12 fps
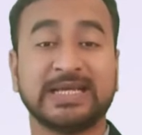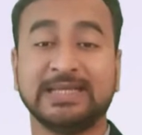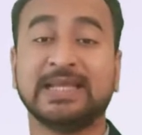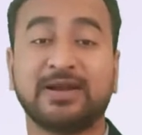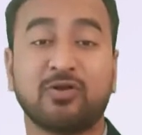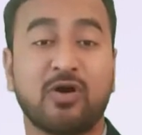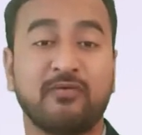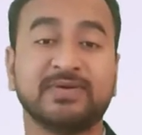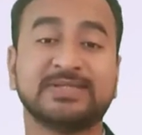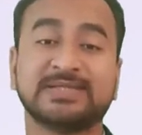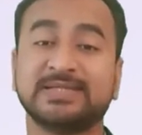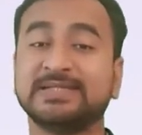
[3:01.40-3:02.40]
in that
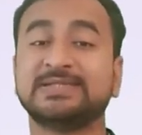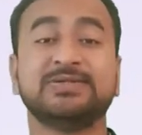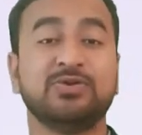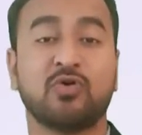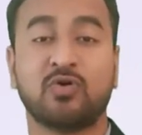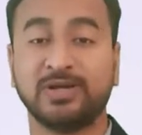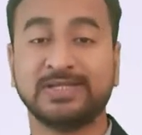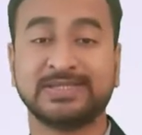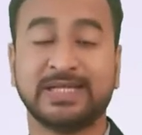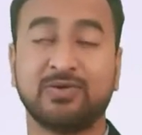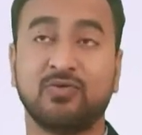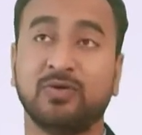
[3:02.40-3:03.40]
office is your only
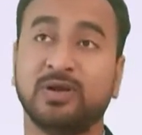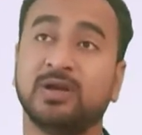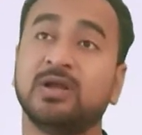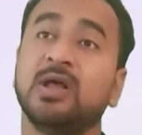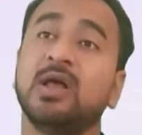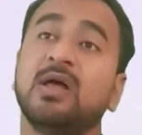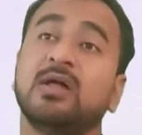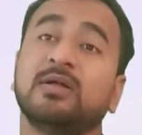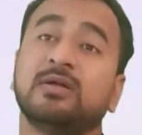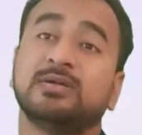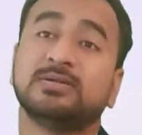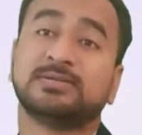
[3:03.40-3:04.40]
stakeholder.
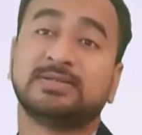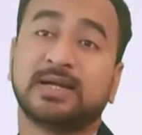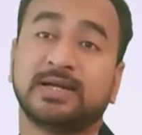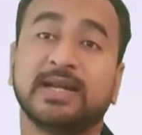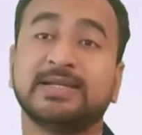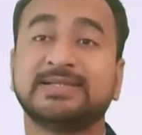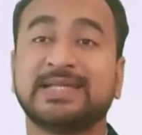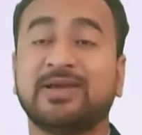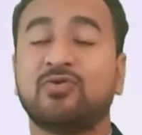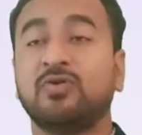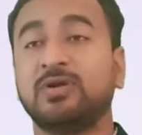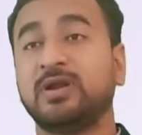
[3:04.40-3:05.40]
Certain
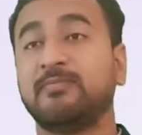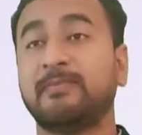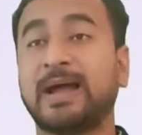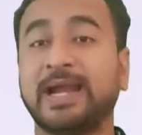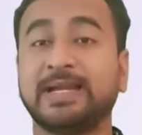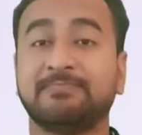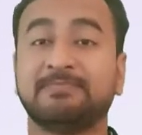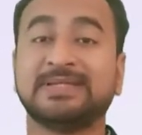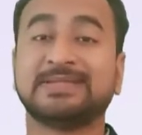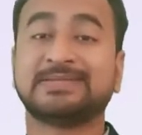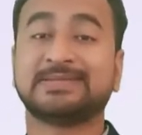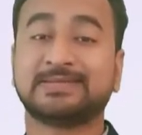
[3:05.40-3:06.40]
stakeholder might
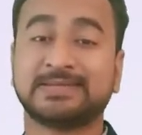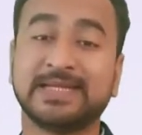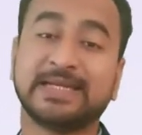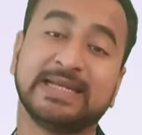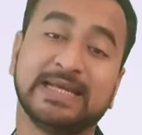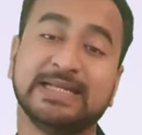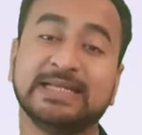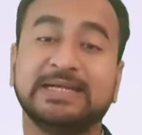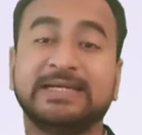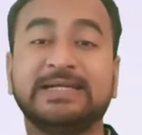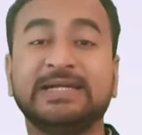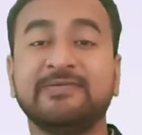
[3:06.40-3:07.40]
be sit in a
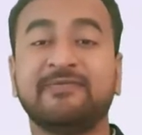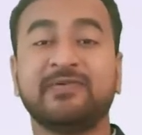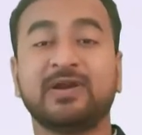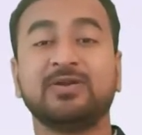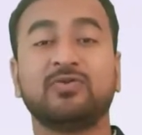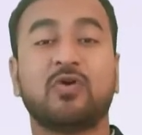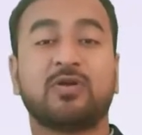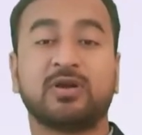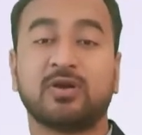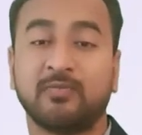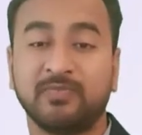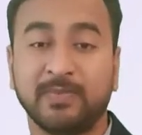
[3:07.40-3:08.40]
different
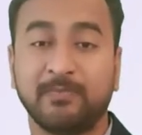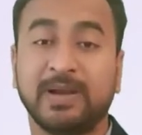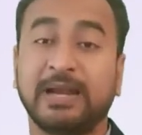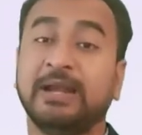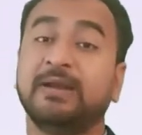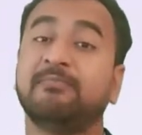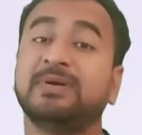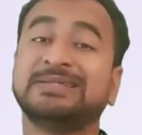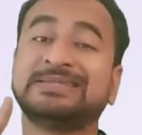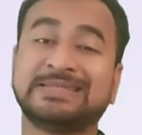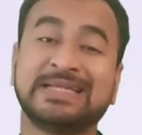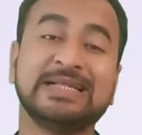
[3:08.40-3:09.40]
corner of the planet,
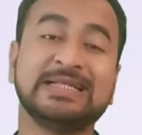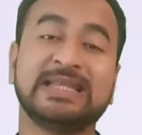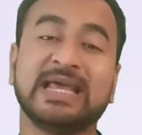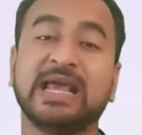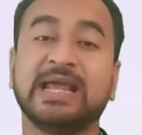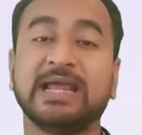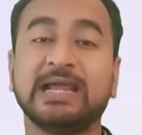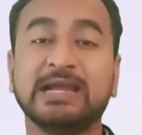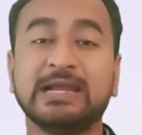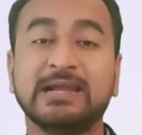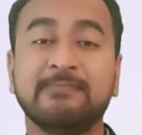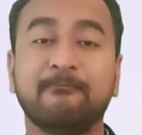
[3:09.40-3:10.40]
but still they
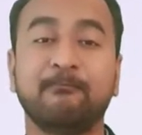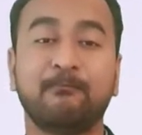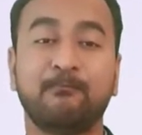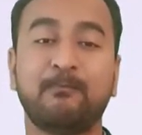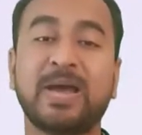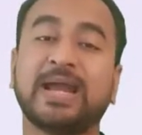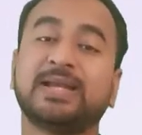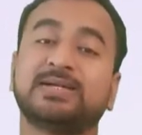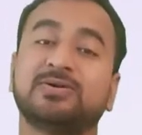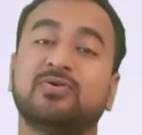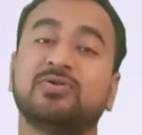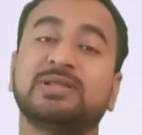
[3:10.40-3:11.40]
impact
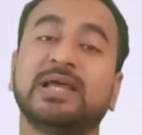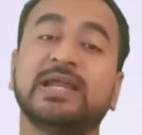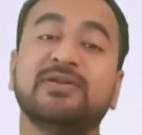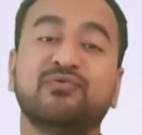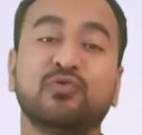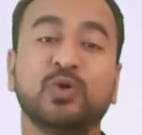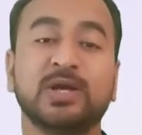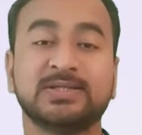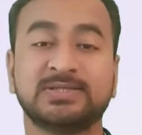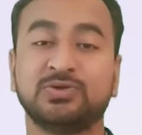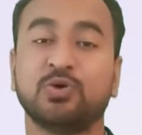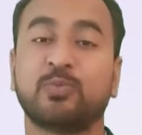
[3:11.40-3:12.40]
or they
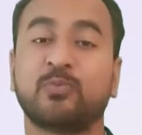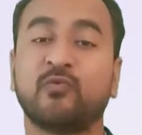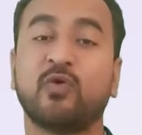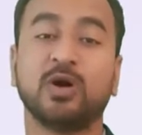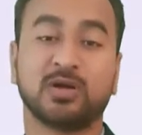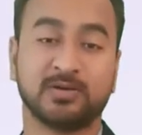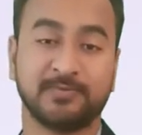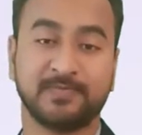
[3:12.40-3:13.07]
influence your work